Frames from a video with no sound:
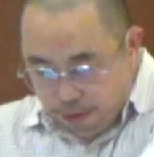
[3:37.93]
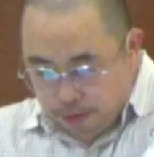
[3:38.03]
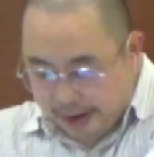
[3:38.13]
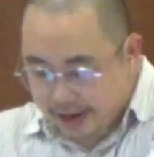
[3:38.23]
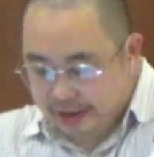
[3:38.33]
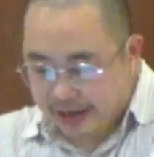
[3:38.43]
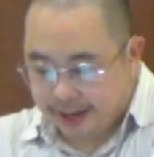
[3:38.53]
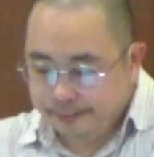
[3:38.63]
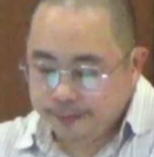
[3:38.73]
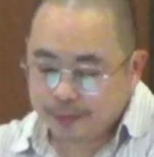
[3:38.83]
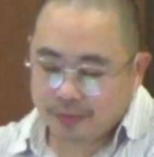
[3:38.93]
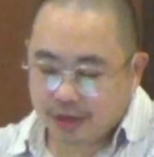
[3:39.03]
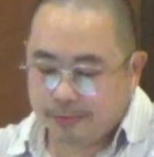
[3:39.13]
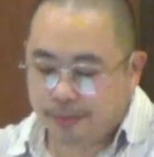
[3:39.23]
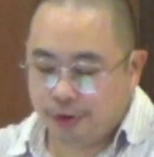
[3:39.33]
paradigm
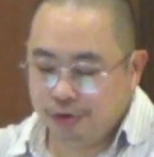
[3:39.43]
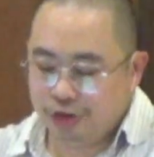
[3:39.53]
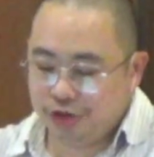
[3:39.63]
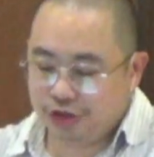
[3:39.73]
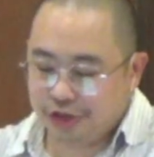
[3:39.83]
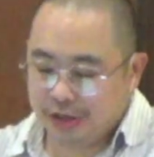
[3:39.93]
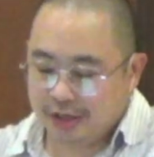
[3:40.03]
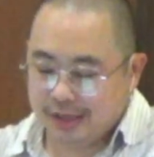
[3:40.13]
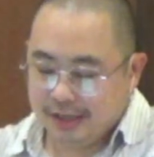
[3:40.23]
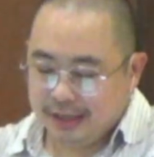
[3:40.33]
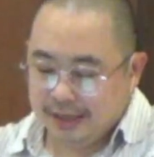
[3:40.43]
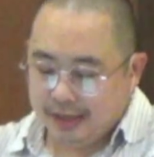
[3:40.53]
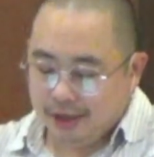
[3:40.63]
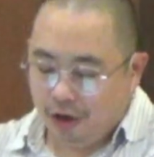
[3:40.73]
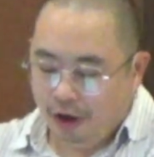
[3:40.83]
approach
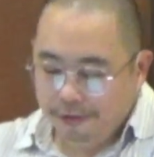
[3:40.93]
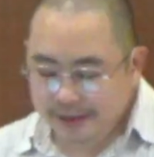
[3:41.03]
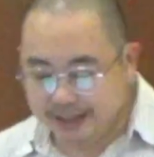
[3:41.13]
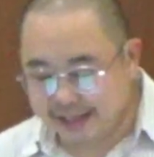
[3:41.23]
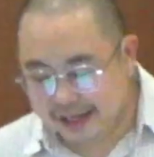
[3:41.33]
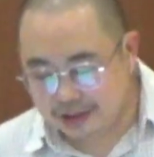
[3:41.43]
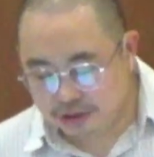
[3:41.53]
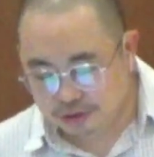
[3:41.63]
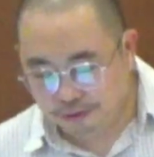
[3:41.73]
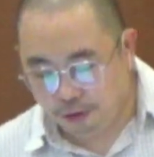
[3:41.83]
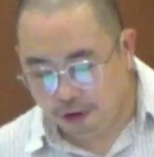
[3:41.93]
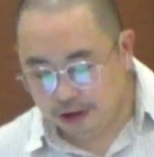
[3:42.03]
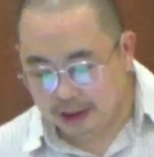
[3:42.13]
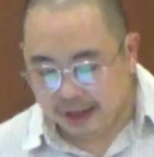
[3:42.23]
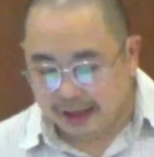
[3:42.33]
often tends to
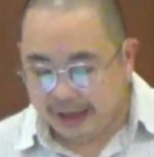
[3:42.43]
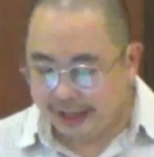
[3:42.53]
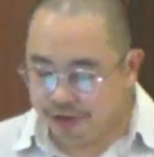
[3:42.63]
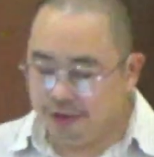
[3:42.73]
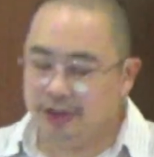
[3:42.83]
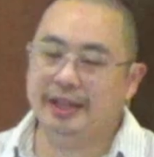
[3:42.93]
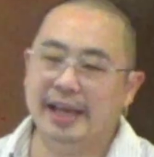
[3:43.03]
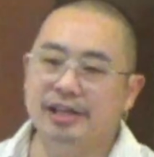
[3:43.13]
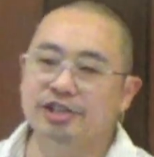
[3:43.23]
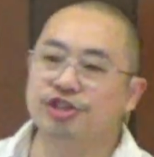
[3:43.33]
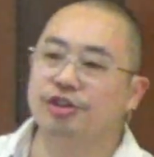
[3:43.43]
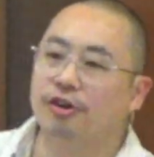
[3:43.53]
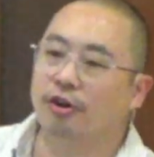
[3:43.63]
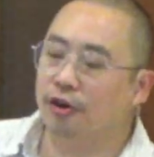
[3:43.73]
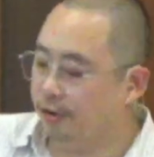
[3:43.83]
fall into the danger
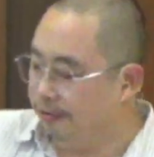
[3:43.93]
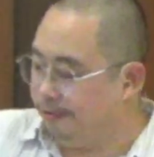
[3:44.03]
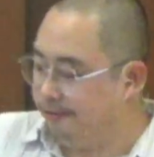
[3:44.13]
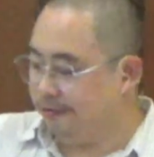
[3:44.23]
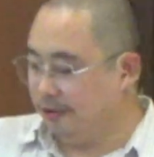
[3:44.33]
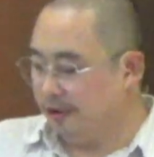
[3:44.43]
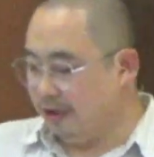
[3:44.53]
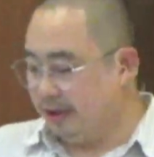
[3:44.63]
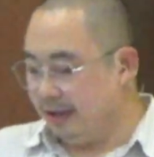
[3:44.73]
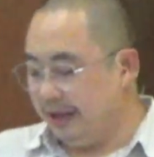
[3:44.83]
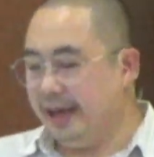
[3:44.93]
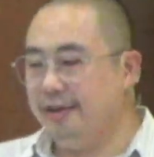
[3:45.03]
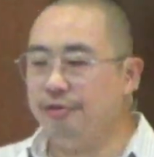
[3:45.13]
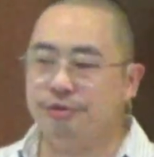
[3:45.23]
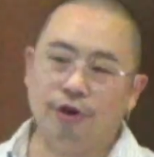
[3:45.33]
of a
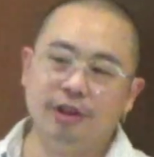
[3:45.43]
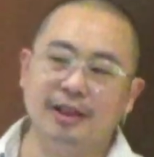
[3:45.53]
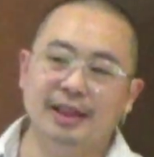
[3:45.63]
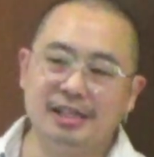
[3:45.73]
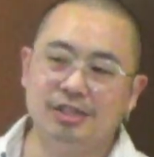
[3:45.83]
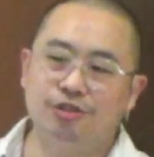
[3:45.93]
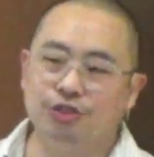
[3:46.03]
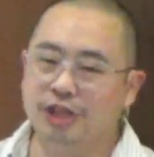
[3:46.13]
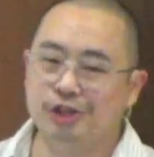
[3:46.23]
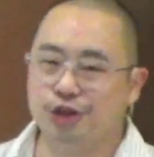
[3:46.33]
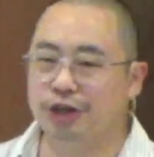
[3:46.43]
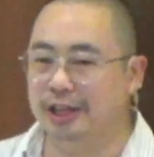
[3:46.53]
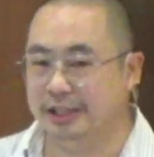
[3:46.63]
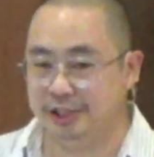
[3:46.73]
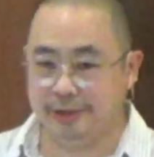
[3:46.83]
thoughtless
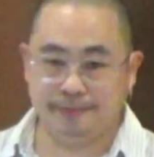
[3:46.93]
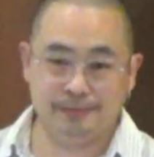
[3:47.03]
traditionalism.